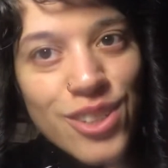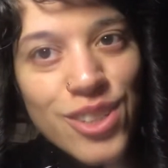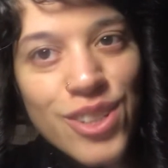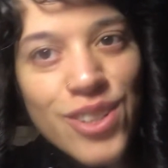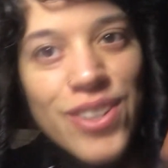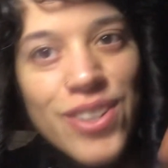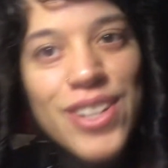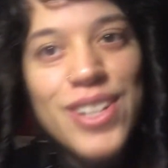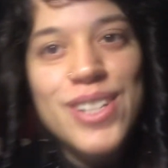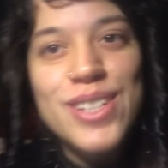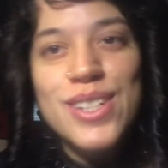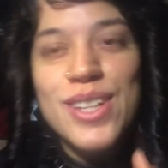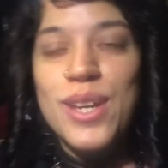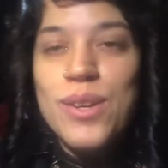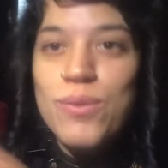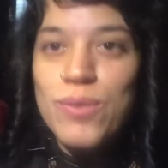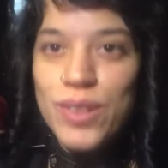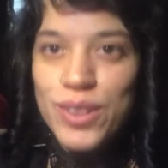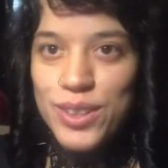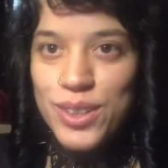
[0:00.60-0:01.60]
Taurus,
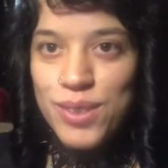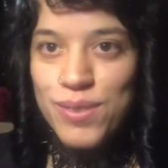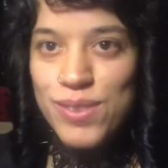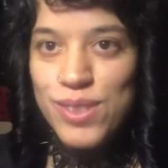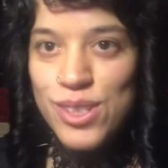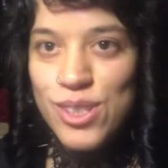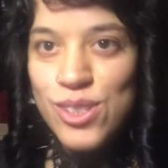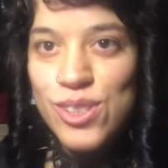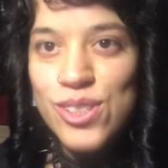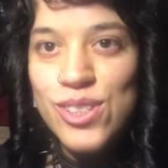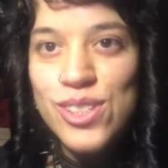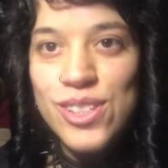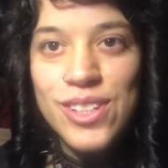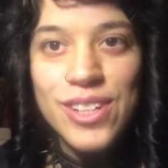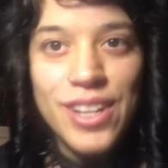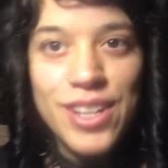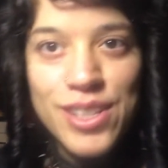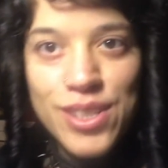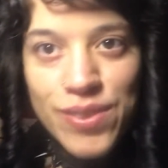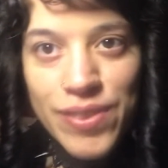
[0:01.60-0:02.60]
and welcome to
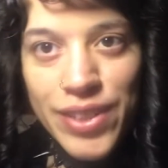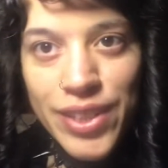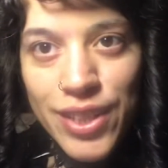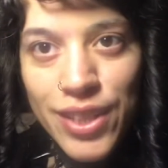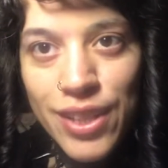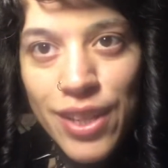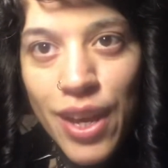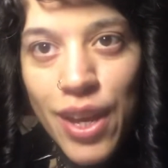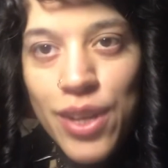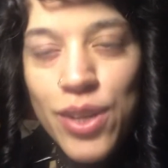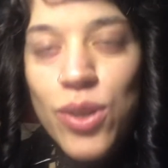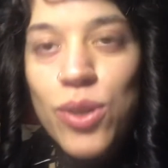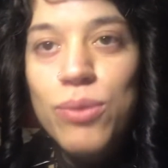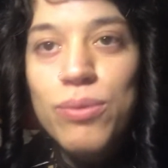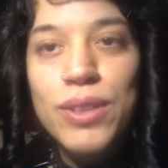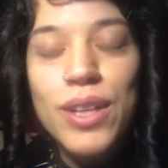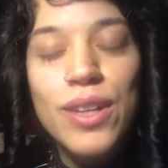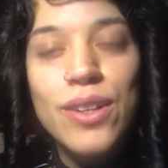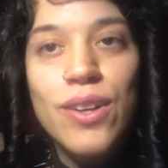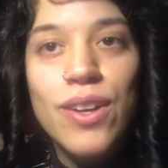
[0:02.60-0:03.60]
today's reading. I hope
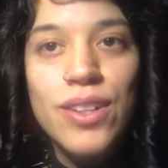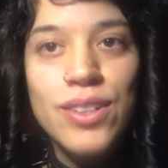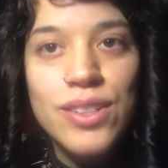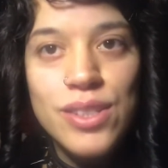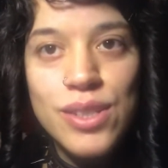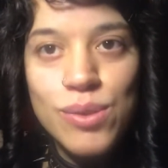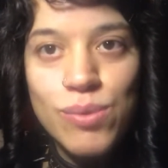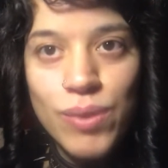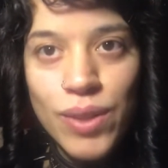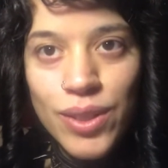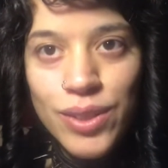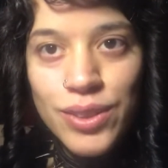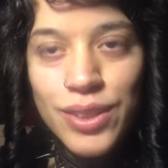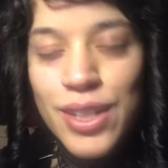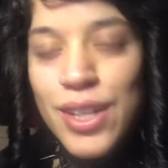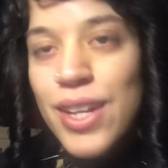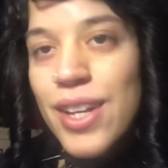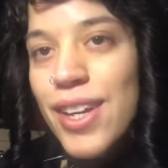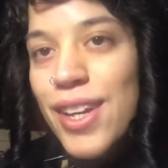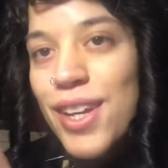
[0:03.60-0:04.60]
that all is well.
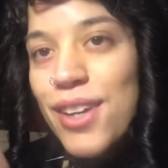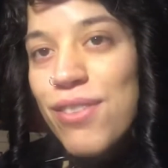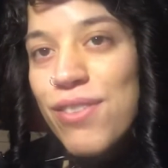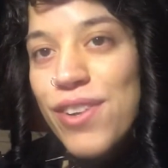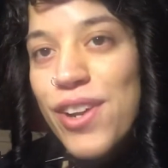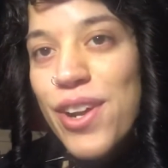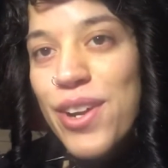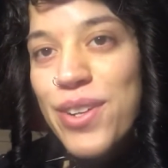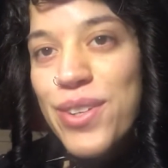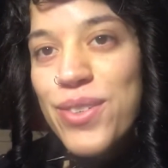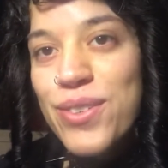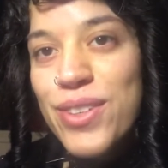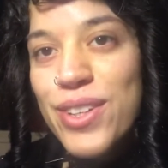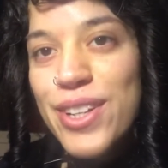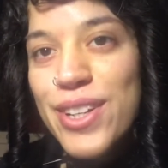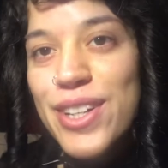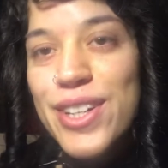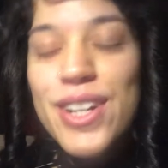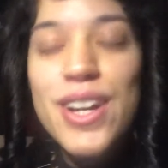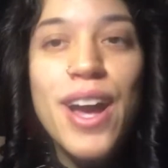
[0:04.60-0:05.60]
If you are new
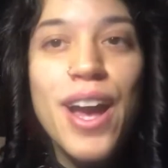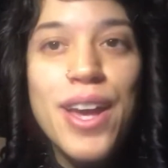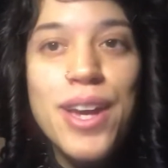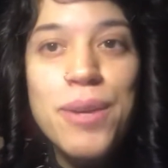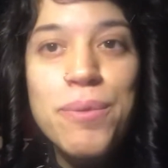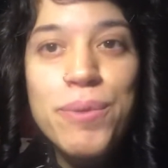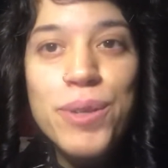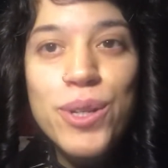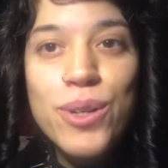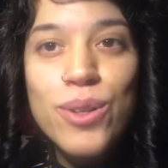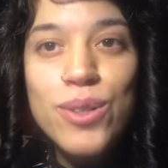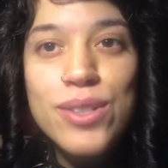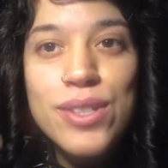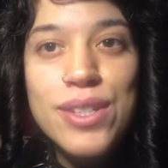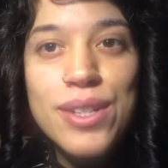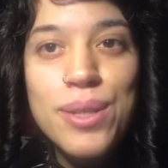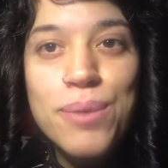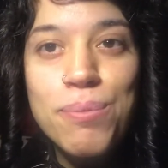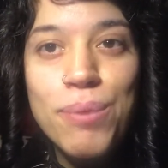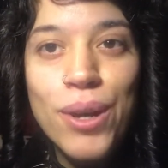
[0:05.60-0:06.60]
here, I am your host,
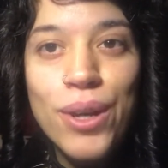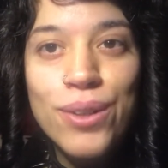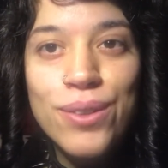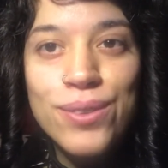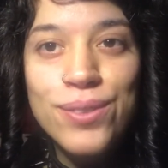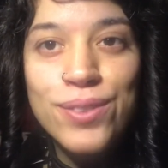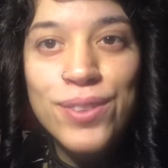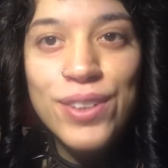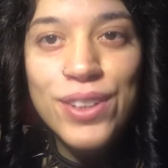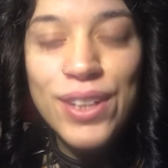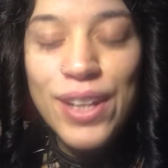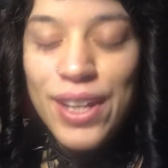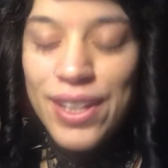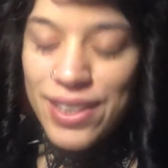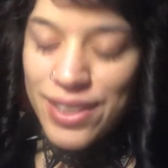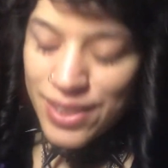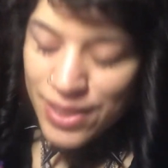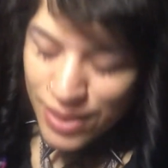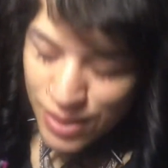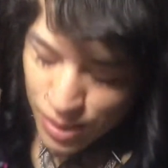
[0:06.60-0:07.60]
the Apocrypha, and
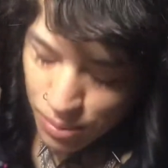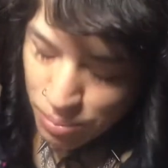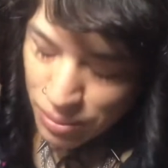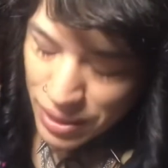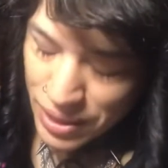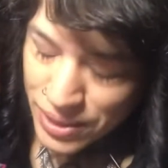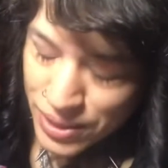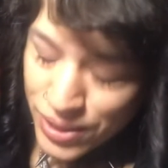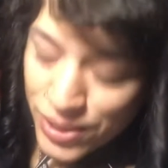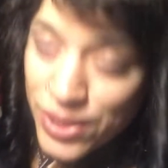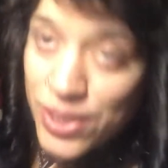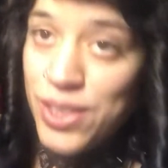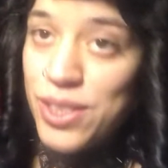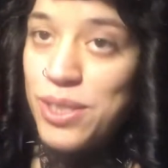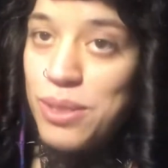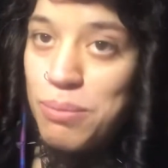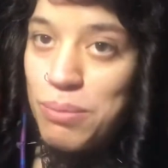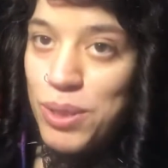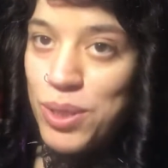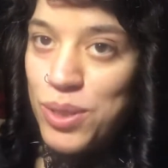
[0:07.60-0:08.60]
it is a pleasure
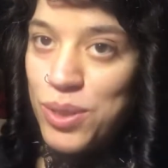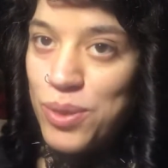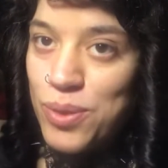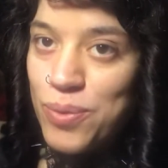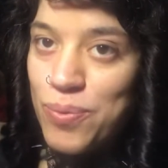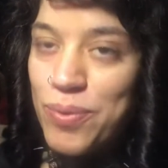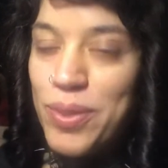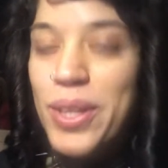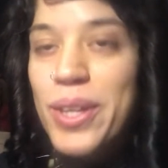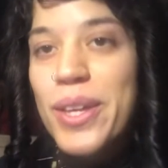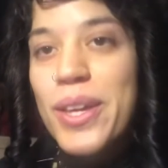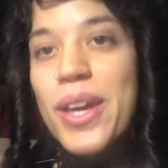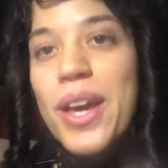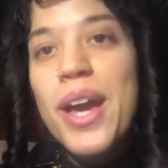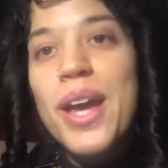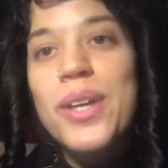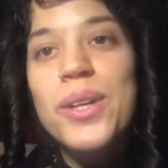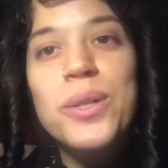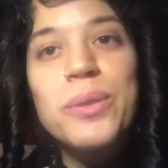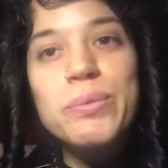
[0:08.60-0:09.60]
to meet you.
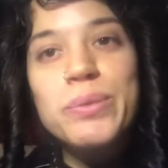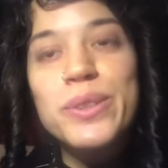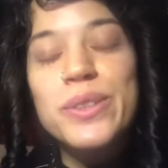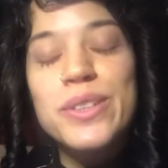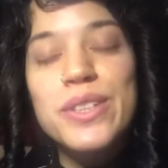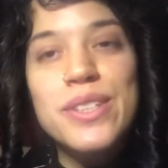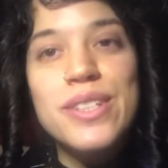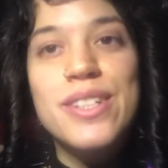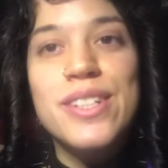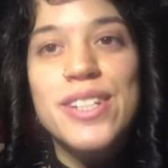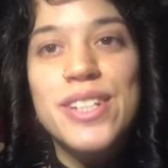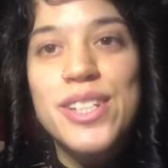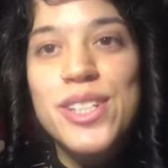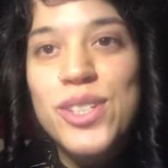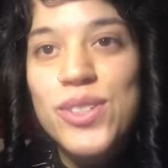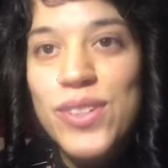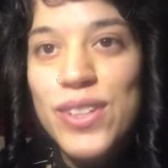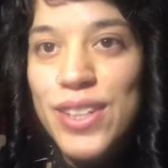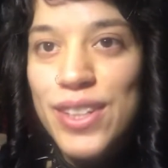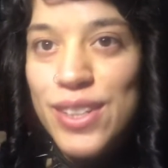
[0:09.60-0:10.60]
I hope you'll consider
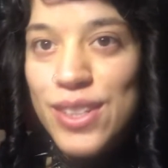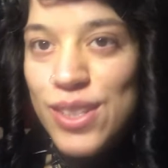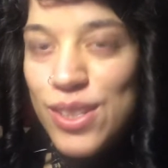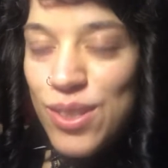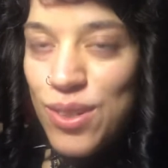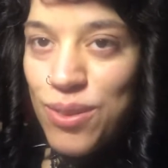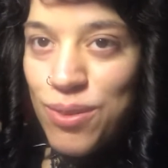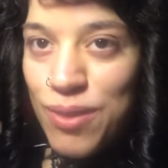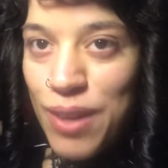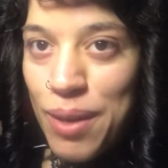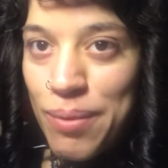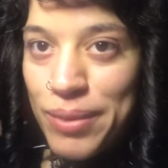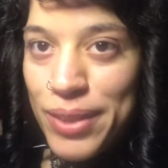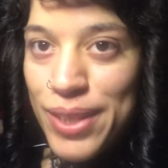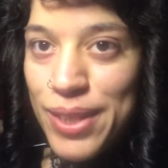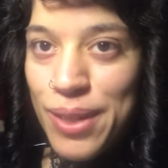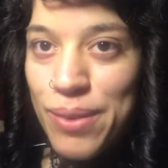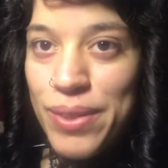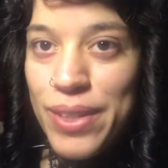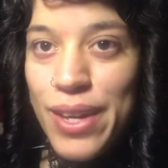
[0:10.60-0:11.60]
joining the Soul Family
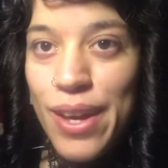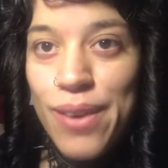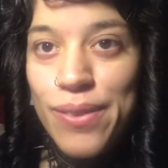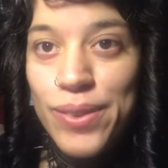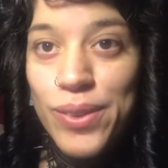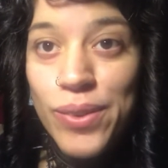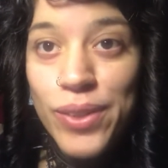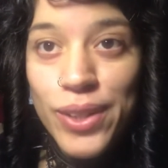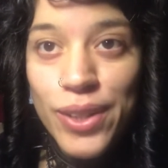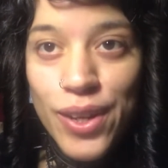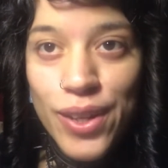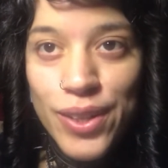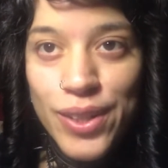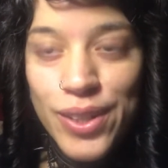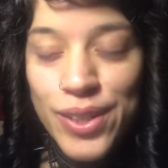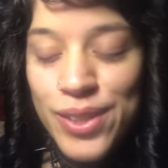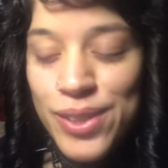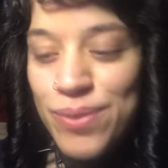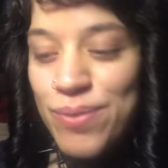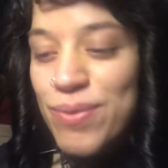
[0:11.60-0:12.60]
that we have going on
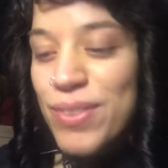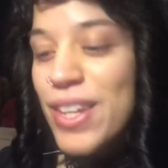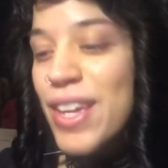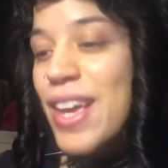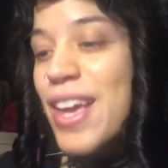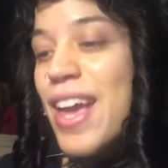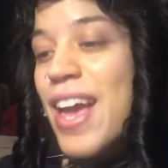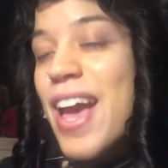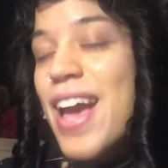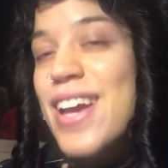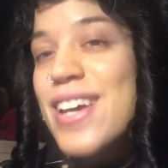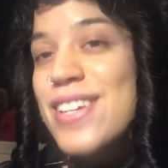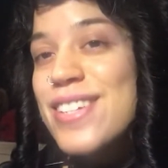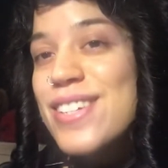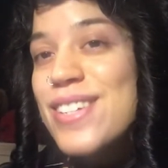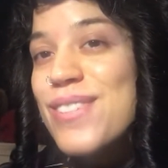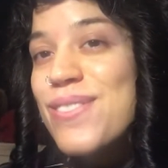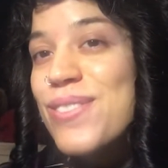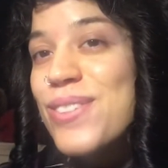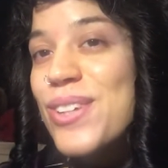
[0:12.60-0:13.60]
here. And
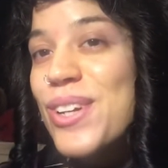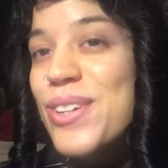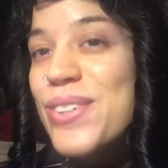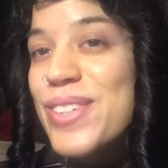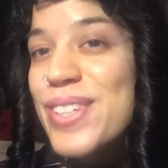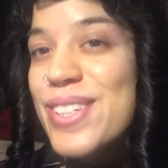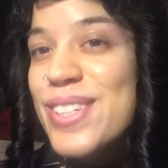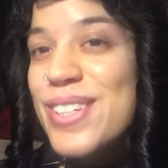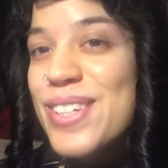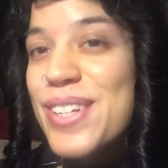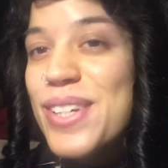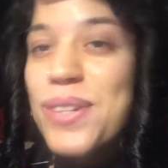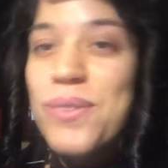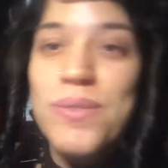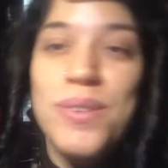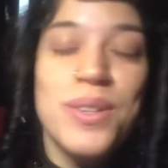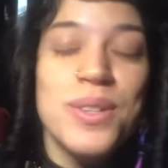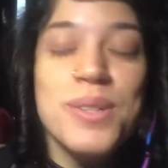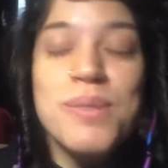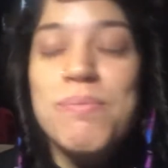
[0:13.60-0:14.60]
if you are returning,
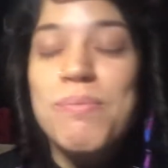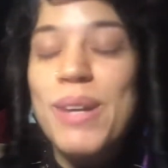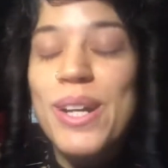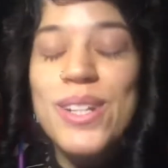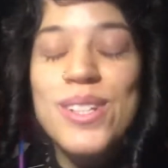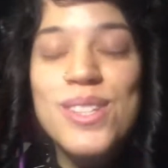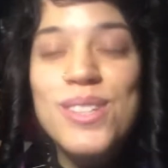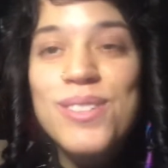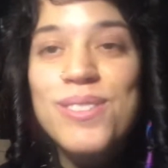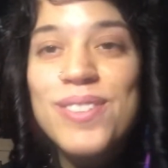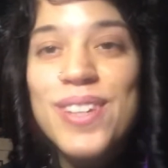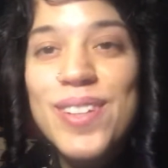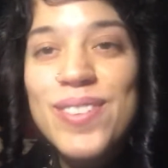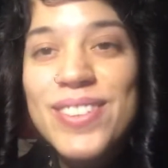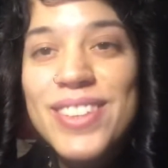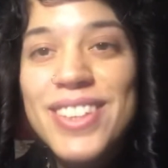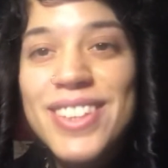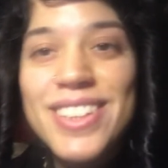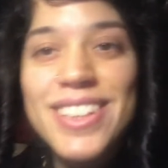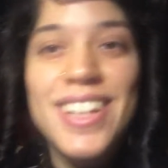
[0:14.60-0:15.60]
welcome back, Soul
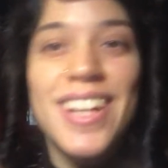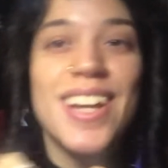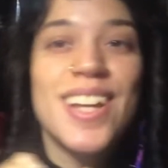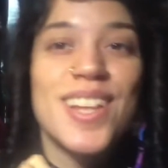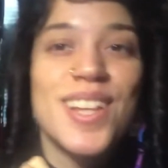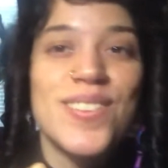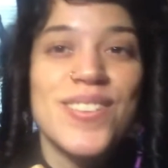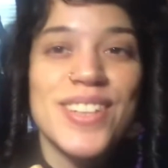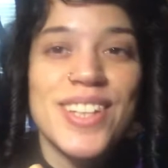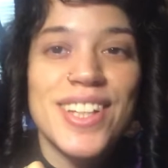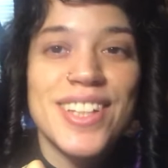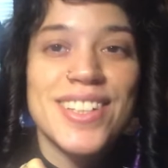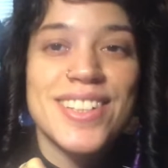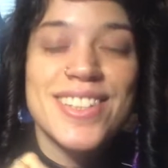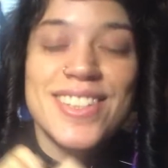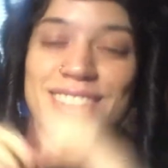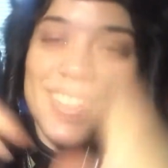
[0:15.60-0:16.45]
Family. I love you guys.